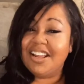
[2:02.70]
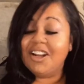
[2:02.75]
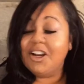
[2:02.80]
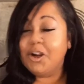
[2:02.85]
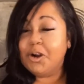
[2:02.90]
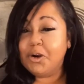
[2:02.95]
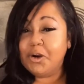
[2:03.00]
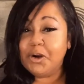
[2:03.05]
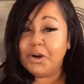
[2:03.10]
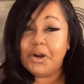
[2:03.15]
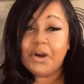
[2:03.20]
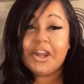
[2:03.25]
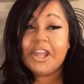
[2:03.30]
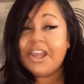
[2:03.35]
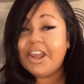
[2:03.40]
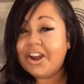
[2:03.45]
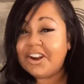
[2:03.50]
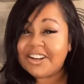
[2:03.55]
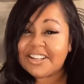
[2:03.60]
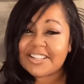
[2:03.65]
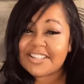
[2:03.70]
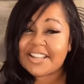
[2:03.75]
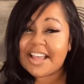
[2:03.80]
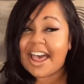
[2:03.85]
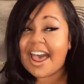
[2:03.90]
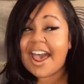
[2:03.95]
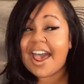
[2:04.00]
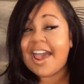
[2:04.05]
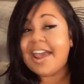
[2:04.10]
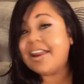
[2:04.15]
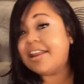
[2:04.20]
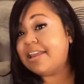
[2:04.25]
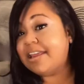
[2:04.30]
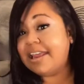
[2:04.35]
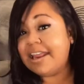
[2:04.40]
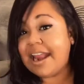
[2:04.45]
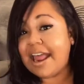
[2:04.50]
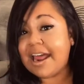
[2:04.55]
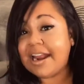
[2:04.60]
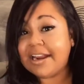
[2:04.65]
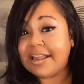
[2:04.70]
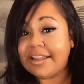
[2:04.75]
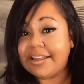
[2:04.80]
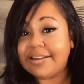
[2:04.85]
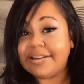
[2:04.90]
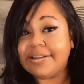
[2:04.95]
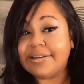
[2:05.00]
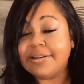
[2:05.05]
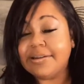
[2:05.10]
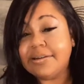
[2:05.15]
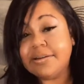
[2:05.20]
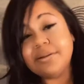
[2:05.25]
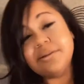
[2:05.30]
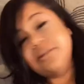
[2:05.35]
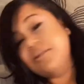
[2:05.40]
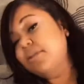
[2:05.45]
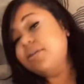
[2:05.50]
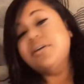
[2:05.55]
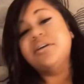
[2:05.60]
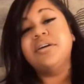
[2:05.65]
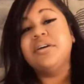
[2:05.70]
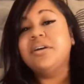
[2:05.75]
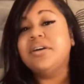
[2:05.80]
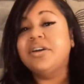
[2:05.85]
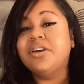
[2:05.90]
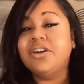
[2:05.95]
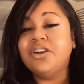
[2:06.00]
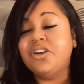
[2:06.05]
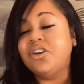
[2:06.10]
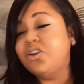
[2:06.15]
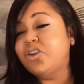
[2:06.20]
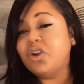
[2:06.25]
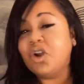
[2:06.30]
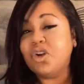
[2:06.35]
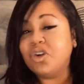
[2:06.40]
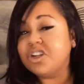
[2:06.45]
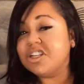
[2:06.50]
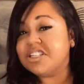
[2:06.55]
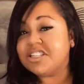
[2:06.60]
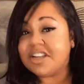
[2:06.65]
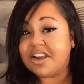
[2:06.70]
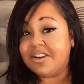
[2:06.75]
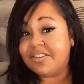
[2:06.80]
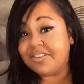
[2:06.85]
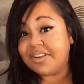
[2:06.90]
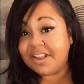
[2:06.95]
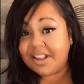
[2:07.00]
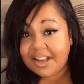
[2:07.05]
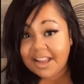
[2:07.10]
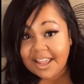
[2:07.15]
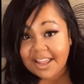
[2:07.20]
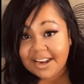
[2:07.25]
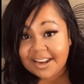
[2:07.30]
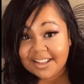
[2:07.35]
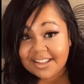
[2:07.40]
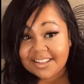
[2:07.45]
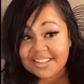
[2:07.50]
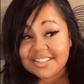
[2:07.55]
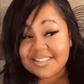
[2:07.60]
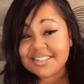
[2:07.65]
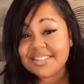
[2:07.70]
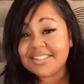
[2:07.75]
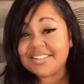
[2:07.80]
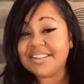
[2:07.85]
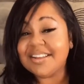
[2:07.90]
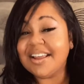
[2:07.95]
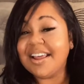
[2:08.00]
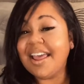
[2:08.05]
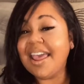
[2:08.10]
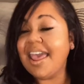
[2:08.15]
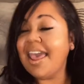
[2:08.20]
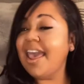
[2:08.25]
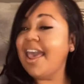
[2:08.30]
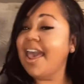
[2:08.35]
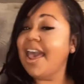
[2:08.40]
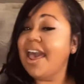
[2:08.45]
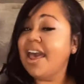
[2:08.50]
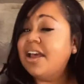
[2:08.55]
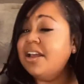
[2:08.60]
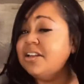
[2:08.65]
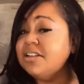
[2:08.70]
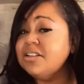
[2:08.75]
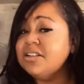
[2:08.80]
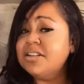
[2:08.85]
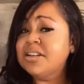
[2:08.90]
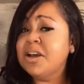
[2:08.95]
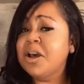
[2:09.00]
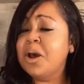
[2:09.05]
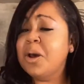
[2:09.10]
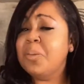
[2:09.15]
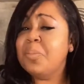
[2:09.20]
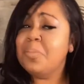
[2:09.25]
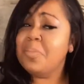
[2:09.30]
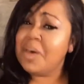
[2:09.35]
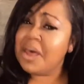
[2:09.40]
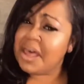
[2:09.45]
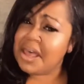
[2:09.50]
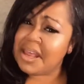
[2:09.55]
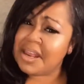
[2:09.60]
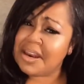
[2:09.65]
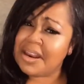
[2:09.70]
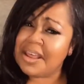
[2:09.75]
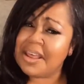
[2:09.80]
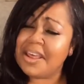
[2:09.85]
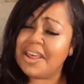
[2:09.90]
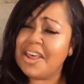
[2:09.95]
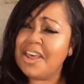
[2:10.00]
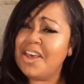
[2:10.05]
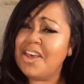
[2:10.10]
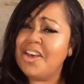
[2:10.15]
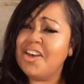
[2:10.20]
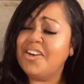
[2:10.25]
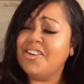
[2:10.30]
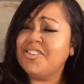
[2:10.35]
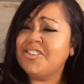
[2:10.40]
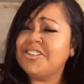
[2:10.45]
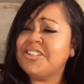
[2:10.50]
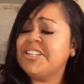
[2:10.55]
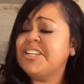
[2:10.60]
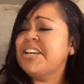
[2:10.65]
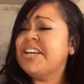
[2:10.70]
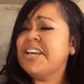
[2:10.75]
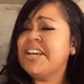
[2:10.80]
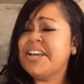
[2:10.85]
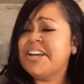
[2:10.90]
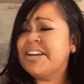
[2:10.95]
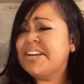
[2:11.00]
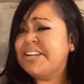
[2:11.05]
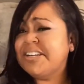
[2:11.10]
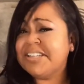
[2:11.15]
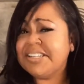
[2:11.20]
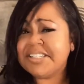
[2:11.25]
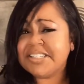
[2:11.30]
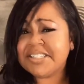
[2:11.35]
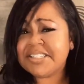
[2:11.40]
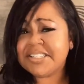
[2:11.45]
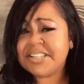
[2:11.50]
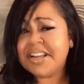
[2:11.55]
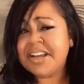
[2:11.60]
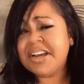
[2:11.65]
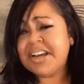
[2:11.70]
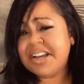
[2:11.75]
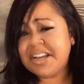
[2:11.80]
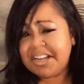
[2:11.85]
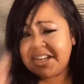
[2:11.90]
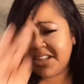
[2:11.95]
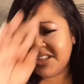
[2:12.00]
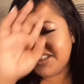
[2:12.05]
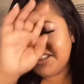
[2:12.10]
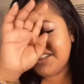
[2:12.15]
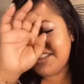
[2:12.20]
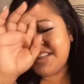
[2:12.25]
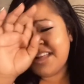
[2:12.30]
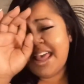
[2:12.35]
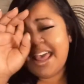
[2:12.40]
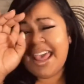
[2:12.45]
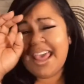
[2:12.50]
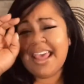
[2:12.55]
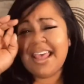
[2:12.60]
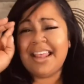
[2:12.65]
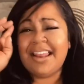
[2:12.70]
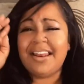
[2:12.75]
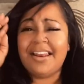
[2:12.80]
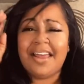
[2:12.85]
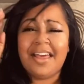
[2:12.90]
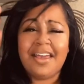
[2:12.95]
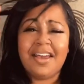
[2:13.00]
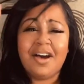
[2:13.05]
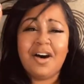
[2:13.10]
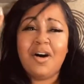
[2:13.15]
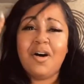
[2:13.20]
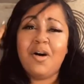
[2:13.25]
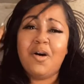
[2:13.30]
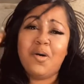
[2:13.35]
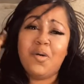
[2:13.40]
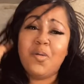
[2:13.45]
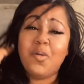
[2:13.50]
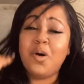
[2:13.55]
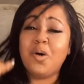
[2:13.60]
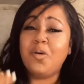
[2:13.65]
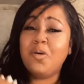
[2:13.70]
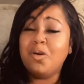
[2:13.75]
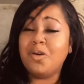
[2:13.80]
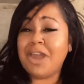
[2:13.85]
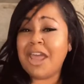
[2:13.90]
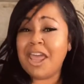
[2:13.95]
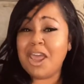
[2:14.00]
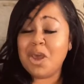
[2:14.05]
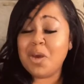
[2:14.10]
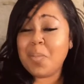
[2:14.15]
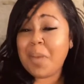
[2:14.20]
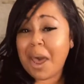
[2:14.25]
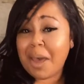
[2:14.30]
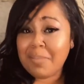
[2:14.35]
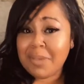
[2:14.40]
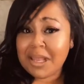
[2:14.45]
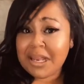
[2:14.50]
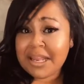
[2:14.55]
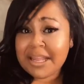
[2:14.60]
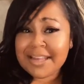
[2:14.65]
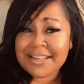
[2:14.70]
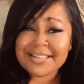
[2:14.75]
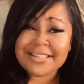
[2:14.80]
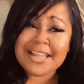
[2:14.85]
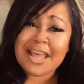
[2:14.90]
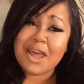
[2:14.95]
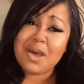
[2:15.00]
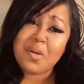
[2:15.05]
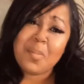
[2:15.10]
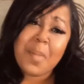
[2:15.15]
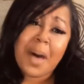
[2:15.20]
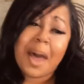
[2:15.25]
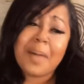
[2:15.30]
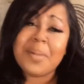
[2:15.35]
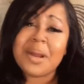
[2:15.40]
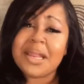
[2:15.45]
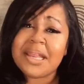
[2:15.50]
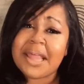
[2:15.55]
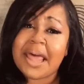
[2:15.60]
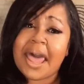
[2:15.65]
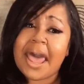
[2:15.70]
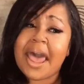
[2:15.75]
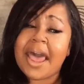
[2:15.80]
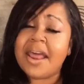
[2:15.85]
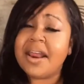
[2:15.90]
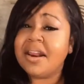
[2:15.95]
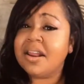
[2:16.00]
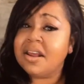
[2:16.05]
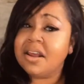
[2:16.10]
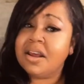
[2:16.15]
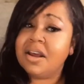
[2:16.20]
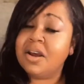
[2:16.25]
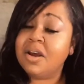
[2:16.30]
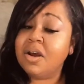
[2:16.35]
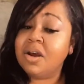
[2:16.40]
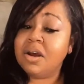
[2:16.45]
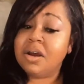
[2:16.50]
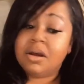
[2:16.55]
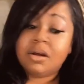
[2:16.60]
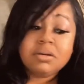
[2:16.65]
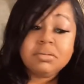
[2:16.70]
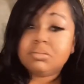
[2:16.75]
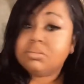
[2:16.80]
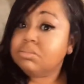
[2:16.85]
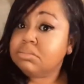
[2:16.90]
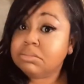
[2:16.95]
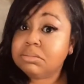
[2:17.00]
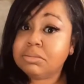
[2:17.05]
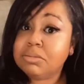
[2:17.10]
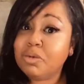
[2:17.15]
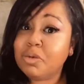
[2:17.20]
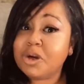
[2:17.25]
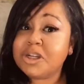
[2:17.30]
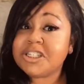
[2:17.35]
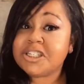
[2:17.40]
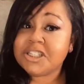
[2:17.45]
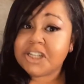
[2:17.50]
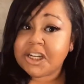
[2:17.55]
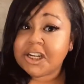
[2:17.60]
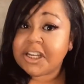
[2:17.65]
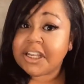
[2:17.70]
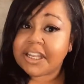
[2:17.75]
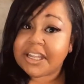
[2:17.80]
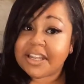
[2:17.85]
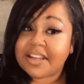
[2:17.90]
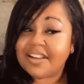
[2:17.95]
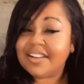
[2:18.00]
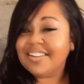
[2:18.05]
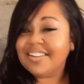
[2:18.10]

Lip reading: a little nookie on the side, get out of here. You don't deserve it, ladies. And men, if she is saying like, oh well, can you buy me this, can you buy me that, where's the nookie?